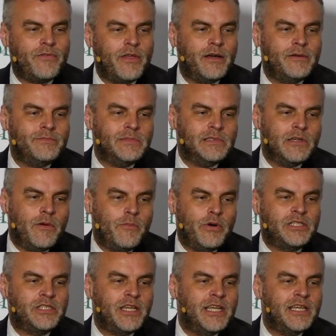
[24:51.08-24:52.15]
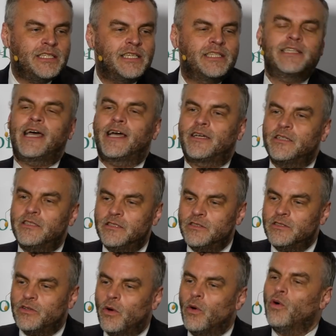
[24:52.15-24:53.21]
that Britain is a
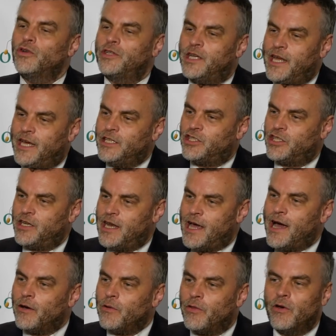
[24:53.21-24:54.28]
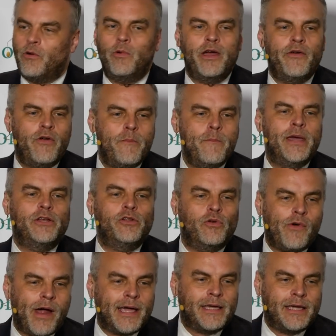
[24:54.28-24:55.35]
second order nation now, that we're a middle
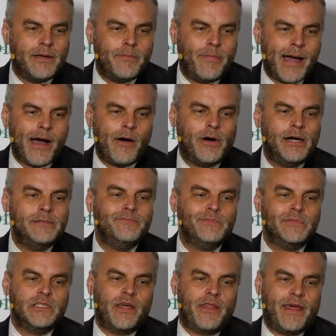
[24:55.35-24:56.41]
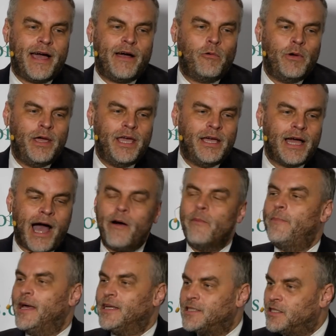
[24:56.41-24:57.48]
ranking power, that we our
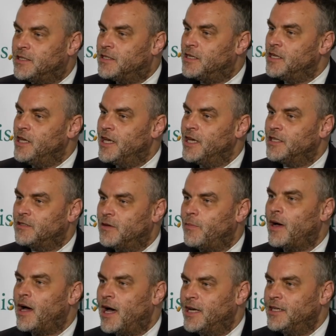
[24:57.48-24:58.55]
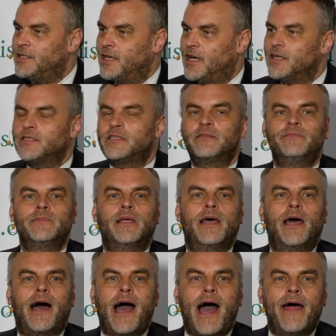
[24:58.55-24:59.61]
best years are behind us,
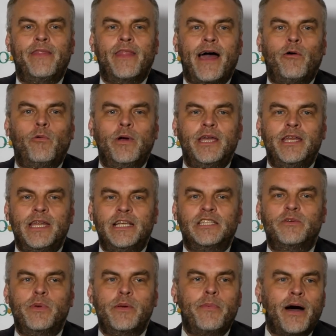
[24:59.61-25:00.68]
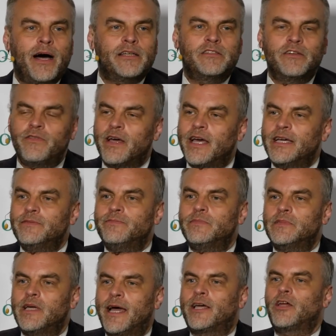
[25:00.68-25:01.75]
and that we need to be part of a
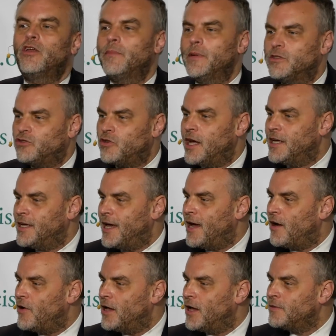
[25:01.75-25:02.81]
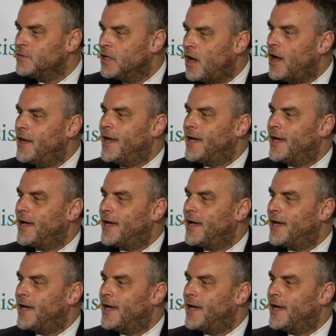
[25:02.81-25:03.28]
economic trade area, an